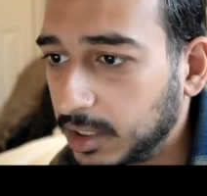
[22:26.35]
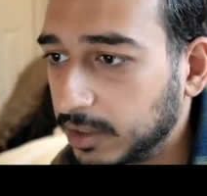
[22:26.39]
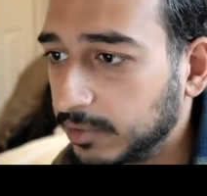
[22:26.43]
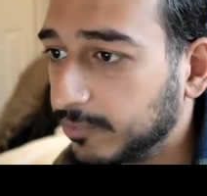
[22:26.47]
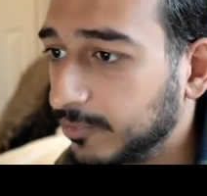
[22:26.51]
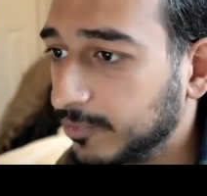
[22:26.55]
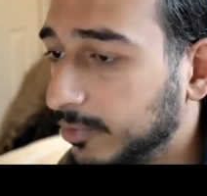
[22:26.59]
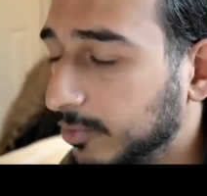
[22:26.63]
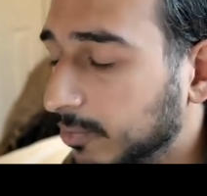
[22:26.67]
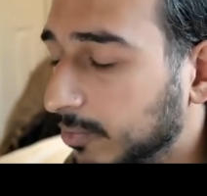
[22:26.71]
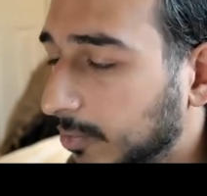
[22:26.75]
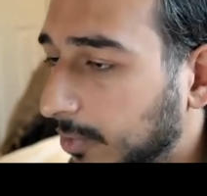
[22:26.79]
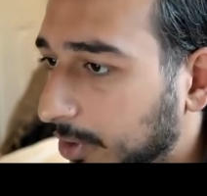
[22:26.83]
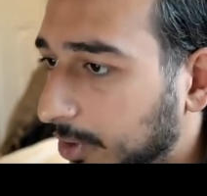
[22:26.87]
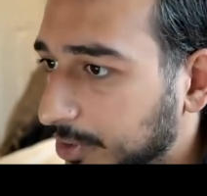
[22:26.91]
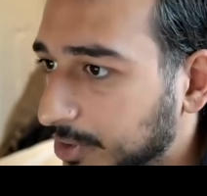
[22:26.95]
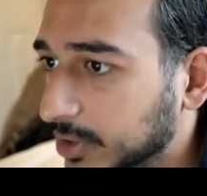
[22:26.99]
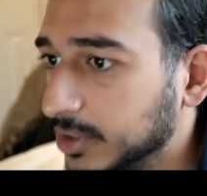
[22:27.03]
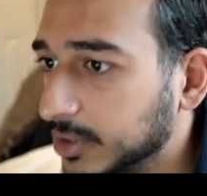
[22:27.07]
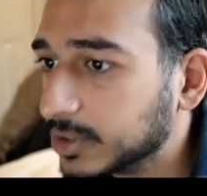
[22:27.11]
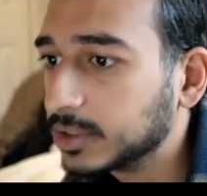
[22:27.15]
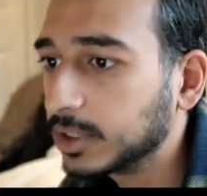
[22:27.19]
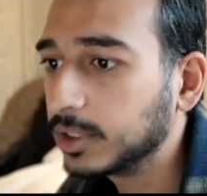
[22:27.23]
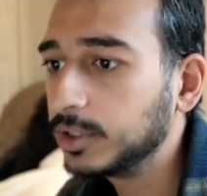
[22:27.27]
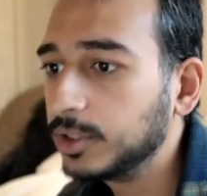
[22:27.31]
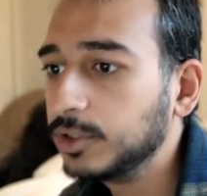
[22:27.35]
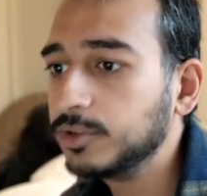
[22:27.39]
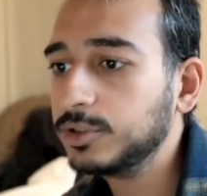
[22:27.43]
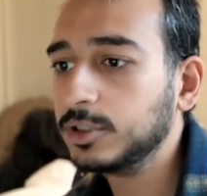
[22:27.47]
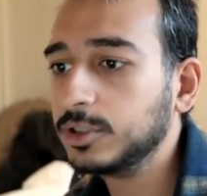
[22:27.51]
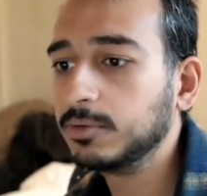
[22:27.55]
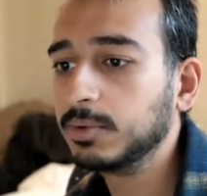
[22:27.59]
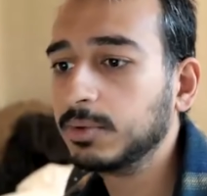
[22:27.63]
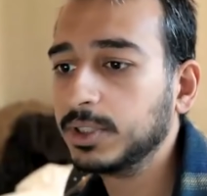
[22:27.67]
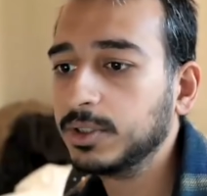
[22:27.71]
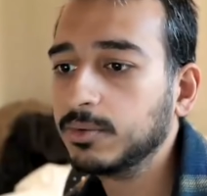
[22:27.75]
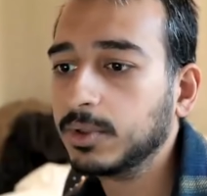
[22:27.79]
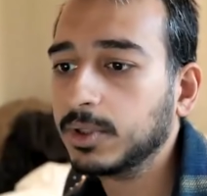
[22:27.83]
And if you're watching this on
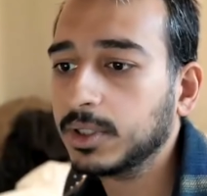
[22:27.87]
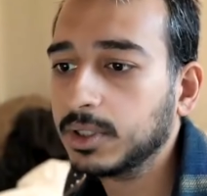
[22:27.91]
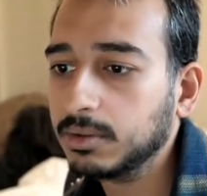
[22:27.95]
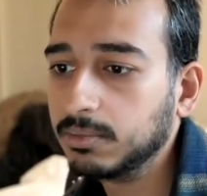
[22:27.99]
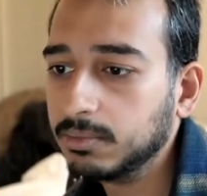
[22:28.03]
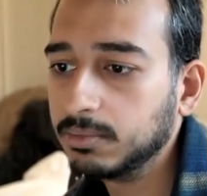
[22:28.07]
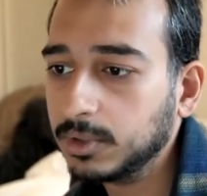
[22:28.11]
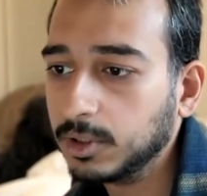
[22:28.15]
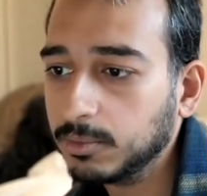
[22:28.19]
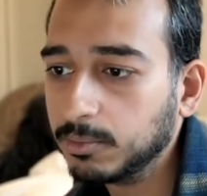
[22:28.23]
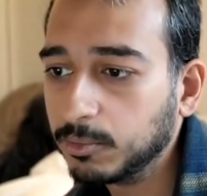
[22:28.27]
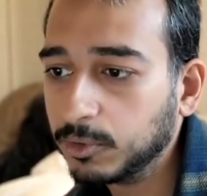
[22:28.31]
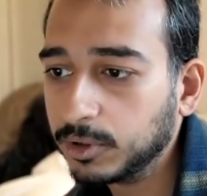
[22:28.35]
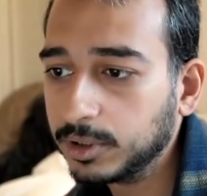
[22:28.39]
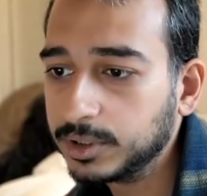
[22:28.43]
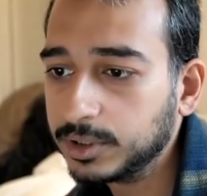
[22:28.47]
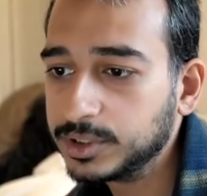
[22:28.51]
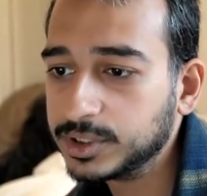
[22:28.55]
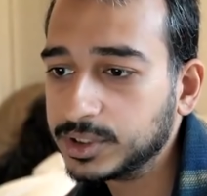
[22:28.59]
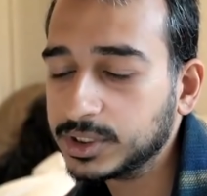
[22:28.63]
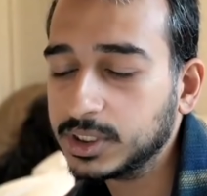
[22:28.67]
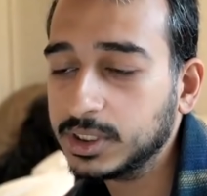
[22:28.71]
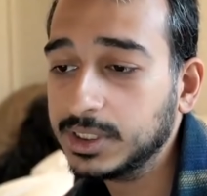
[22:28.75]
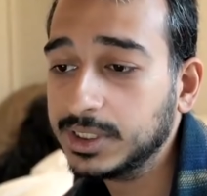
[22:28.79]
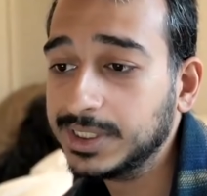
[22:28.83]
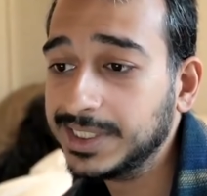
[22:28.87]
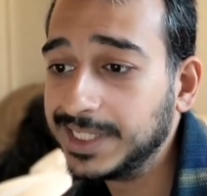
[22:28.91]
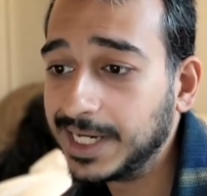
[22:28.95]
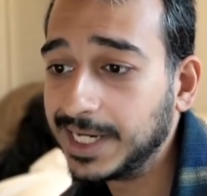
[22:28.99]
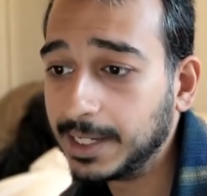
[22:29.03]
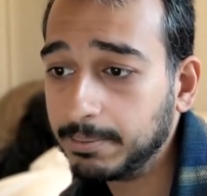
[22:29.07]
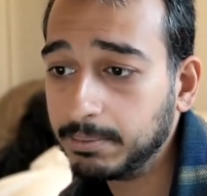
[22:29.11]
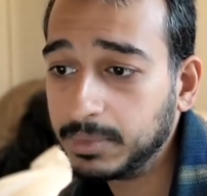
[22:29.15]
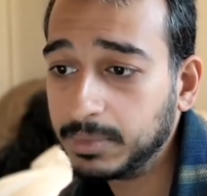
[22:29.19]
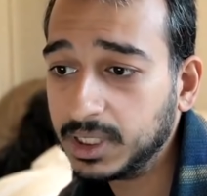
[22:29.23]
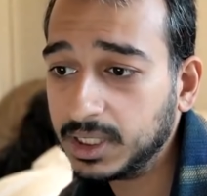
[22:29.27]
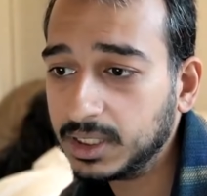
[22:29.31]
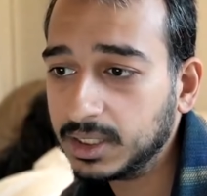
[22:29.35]
YouTube and you want to know more, just
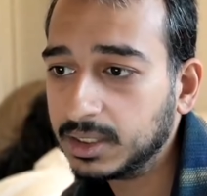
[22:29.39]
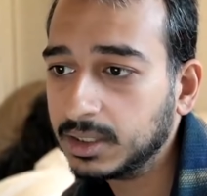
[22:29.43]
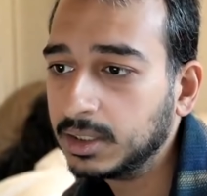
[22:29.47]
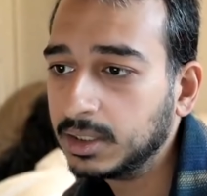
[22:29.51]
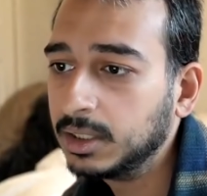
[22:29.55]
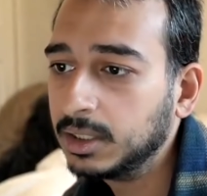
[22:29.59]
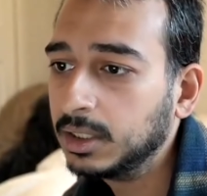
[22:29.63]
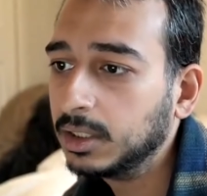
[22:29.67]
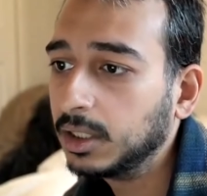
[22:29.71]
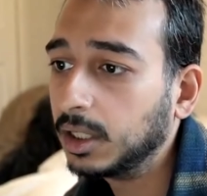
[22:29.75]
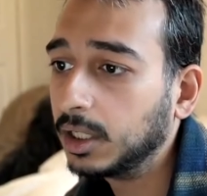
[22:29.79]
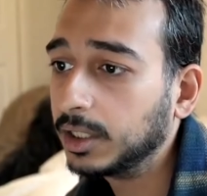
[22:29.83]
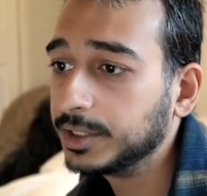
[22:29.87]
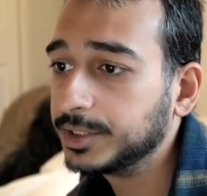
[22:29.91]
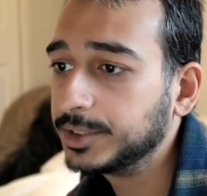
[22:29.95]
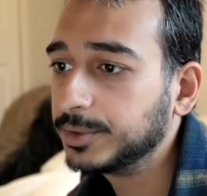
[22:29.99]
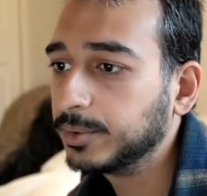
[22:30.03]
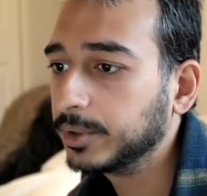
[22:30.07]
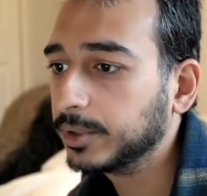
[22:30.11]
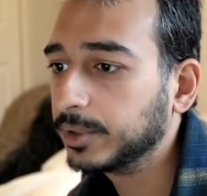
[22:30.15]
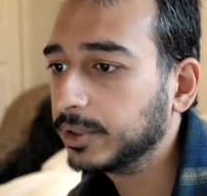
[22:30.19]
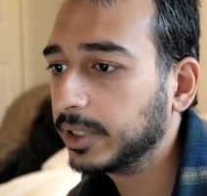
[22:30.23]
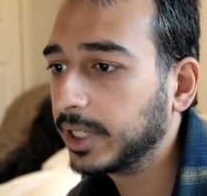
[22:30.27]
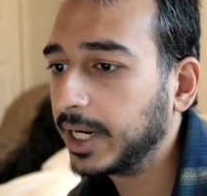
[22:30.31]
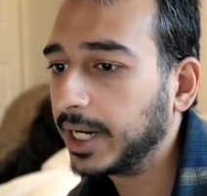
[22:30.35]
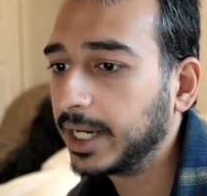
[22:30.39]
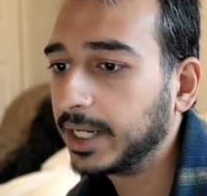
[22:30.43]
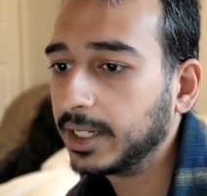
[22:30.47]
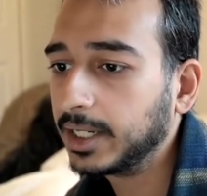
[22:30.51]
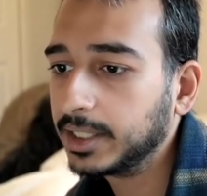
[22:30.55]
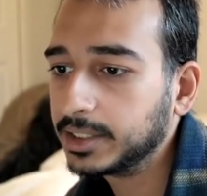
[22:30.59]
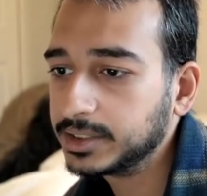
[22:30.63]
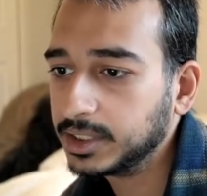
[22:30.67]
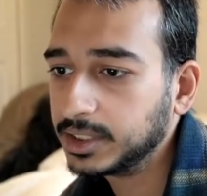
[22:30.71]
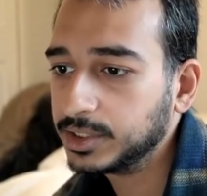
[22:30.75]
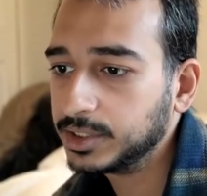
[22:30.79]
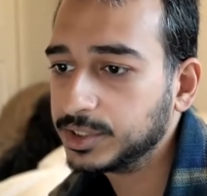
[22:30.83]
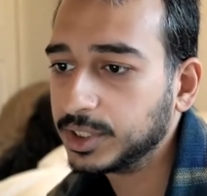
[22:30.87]
DM me on Twitter at
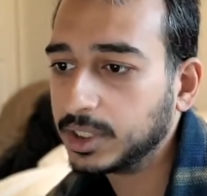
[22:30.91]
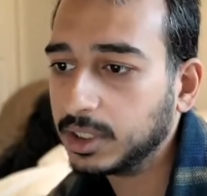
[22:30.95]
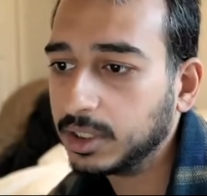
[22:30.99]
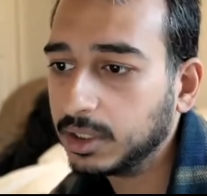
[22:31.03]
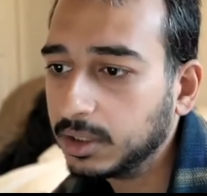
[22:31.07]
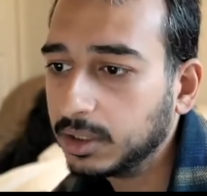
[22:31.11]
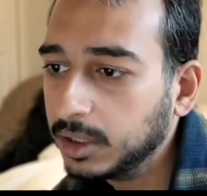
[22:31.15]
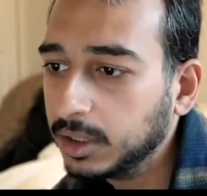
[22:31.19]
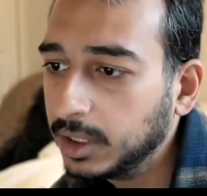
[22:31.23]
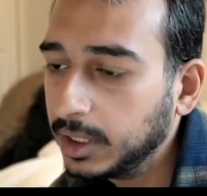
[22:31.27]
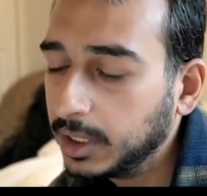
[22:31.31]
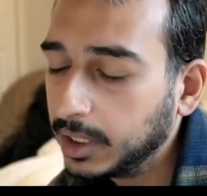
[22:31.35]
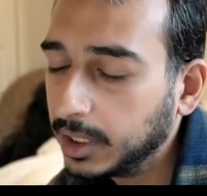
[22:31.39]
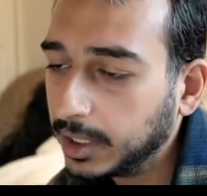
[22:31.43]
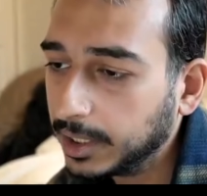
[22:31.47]
SHL.